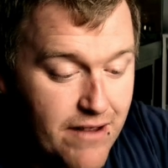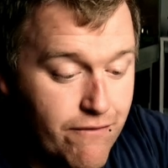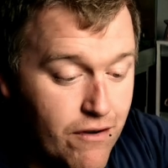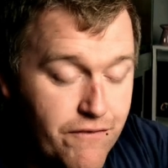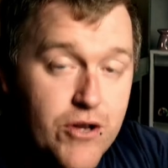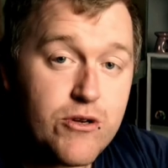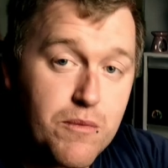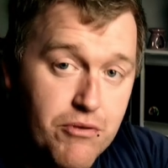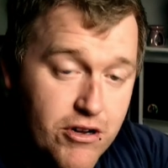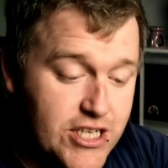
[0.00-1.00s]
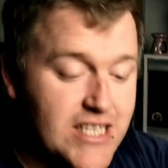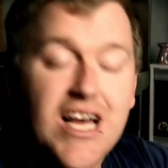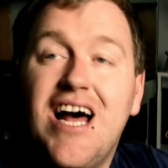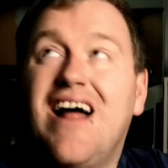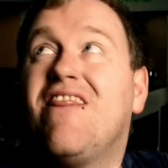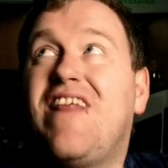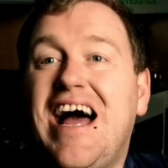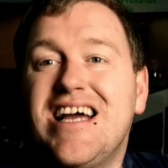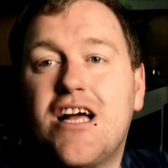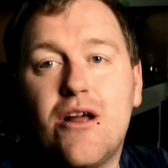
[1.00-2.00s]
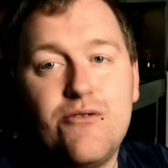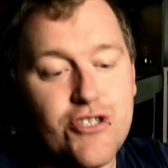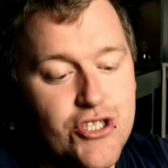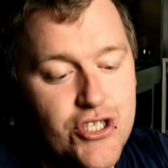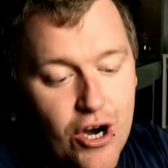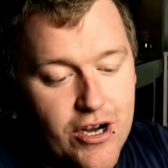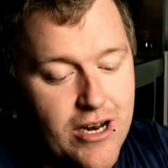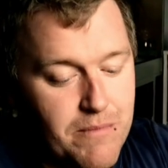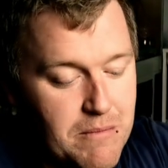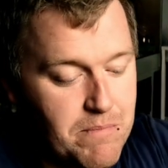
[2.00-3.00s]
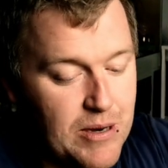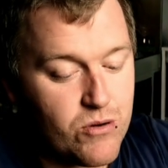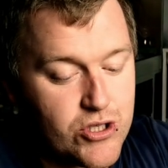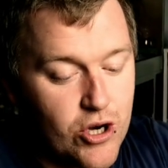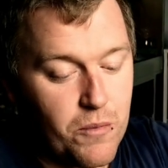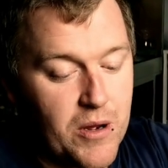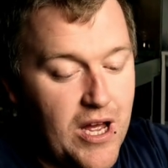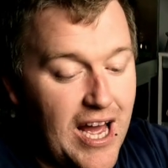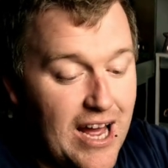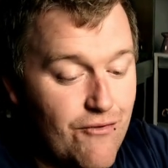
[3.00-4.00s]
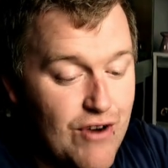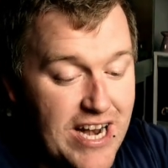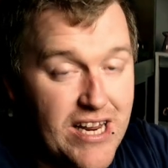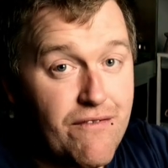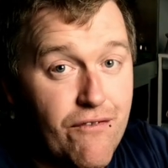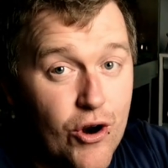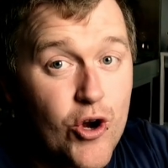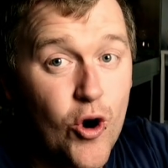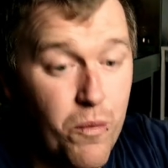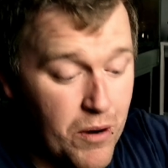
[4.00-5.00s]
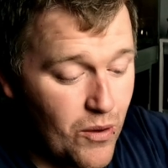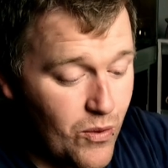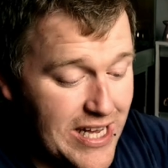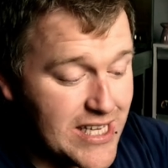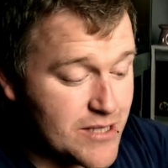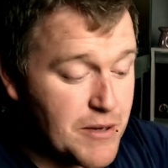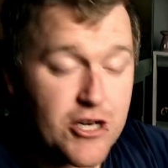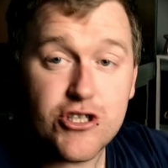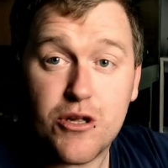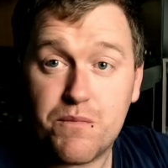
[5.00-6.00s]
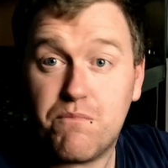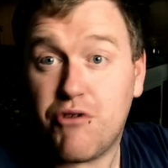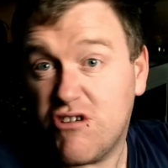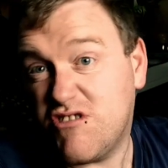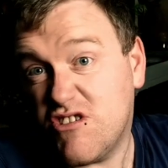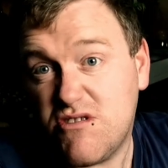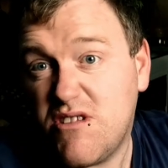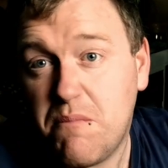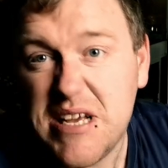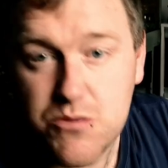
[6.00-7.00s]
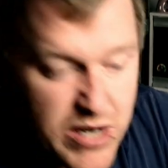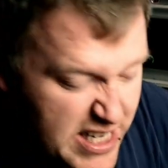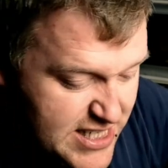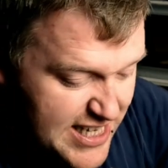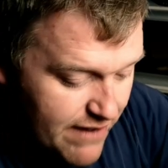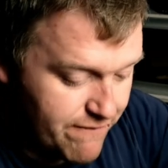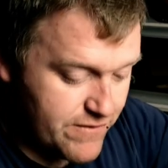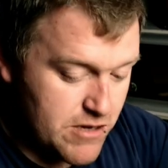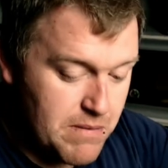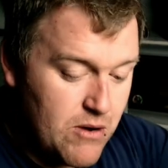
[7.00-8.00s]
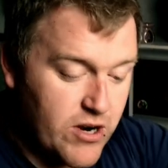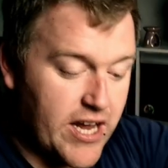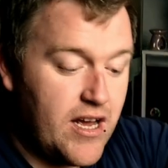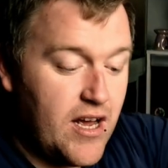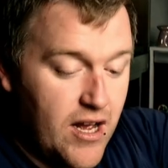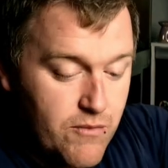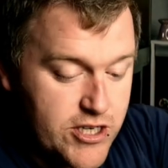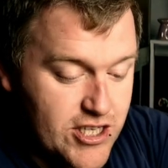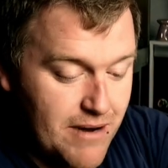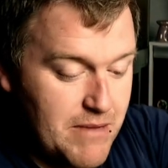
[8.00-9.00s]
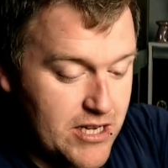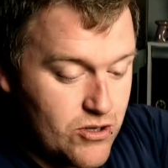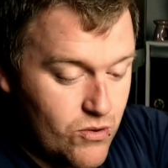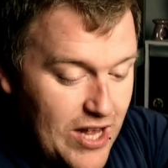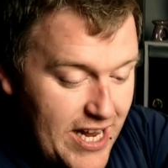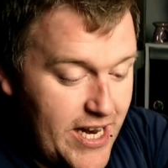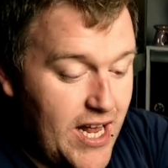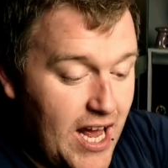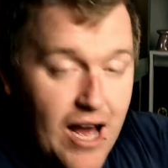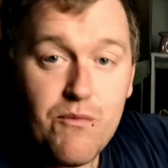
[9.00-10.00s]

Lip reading: planning for a future project. That enclosure is not going to be built up and ready for a couple of weeks because the bits we need to get to build it. We're just going to mix all that in,